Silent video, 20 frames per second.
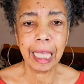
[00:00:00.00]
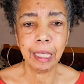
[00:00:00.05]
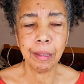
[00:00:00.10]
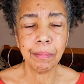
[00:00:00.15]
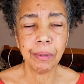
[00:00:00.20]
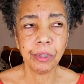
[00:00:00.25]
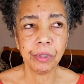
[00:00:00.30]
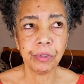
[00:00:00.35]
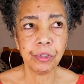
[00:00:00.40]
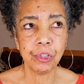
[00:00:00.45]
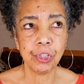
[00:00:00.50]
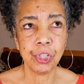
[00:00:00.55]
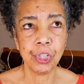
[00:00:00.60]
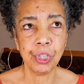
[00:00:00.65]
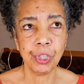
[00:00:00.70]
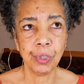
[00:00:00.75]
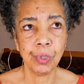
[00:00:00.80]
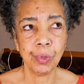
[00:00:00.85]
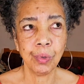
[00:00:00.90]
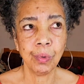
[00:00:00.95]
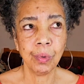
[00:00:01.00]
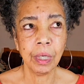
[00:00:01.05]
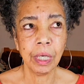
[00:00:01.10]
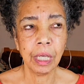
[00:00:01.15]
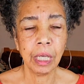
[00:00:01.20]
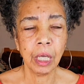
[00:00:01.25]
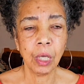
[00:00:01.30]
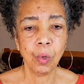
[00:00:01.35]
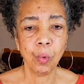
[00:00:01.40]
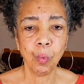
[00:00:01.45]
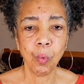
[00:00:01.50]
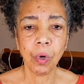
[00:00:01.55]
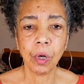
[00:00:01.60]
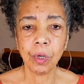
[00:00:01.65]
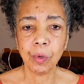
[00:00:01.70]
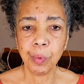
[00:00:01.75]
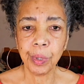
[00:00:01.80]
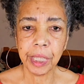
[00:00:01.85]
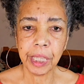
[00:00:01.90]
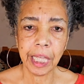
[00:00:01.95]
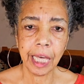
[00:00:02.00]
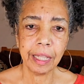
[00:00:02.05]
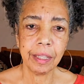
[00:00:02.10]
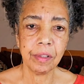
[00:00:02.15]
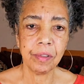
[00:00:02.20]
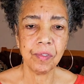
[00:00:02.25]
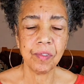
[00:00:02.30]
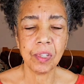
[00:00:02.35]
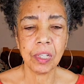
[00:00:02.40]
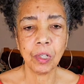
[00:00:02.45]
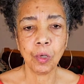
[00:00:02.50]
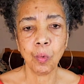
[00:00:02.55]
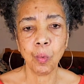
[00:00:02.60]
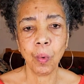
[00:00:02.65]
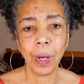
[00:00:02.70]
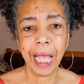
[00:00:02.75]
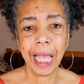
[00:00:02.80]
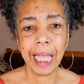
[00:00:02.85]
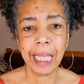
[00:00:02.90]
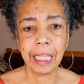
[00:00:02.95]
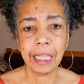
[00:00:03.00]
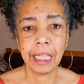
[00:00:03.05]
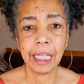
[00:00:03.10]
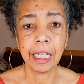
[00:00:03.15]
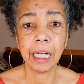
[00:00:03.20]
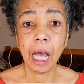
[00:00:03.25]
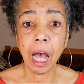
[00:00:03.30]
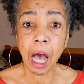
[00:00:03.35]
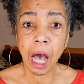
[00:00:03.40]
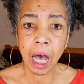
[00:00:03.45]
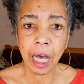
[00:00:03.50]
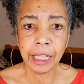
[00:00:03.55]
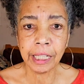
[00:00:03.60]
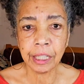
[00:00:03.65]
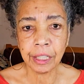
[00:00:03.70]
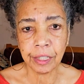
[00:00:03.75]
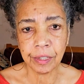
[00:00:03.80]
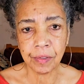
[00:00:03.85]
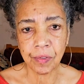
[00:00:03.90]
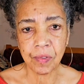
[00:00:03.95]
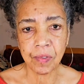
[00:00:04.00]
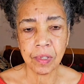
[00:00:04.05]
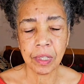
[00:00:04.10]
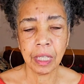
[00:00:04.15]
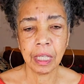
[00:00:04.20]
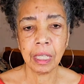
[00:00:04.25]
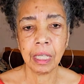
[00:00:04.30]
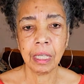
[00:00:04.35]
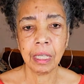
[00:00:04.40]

able to work with others in a way that honors